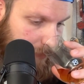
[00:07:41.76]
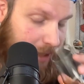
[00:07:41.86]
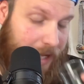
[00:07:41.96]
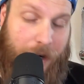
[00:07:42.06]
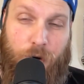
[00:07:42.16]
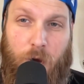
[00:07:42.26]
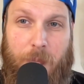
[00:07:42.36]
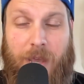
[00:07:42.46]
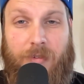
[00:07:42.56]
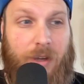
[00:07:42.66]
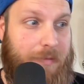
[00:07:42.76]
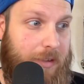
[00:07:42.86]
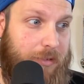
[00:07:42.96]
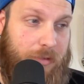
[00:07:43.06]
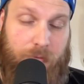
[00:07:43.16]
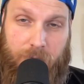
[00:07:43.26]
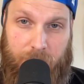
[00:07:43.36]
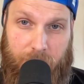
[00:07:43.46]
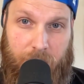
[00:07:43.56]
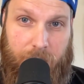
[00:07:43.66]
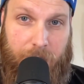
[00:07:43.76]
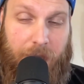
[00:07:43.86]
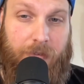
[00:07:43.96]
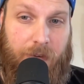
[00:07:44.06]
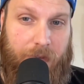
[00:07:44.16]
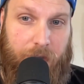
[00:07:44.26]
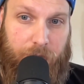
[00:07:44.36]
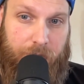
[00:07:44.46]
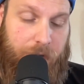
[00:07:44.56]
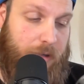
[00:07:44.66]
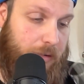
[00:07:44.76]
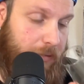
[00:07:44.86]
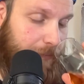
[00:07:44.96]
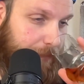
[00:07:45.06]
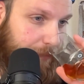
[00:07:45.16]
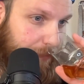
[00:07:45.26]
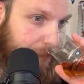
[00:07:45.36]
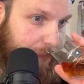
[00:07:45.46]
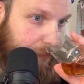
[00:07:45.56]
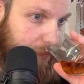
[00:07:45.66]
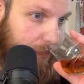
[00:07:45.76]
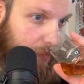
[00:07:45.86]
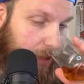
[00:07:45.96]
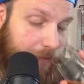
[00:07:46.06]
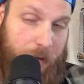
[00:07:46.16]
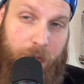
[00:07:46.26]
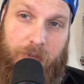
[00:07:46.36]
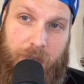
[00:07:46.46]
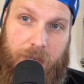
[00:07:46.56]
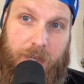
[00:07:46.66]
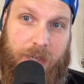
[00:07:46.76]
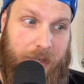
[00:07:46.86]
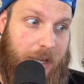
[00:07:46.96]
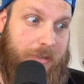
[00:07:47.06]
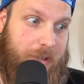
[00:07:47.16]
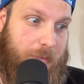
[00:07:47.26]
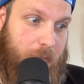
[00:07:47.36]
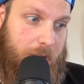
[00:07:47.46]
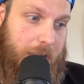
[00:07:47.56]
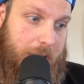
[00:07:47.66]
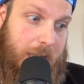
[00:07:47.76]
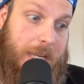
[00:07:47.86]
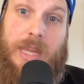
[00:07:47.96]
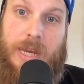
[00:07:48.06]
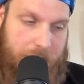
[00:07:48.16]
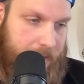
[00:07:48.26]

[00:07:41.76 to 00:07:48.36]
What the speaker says: And I don't know, based off this review, if you would say, "Gosh, I need it."